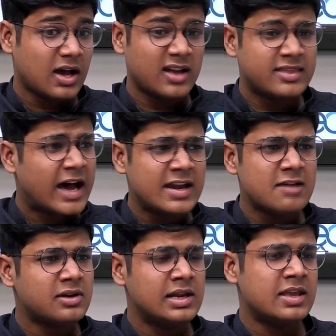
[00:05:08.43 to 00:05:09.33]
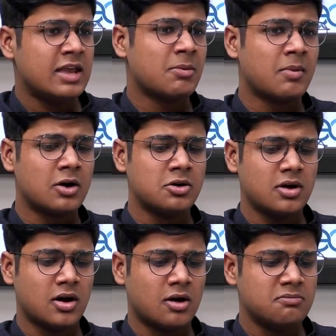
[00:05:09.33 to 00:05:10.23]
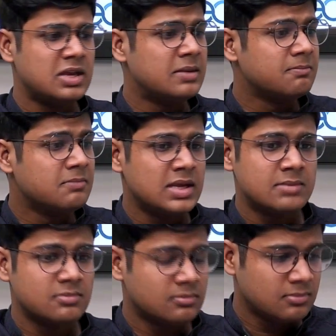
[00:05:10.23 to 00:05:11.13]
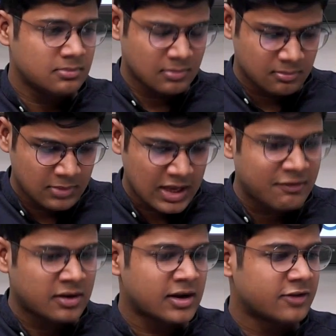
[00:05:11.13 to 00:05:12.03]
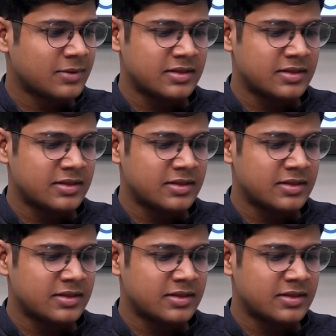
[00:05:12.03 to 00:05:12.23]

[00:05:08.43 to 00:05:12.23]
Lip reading: and that never really came about me having a classroom.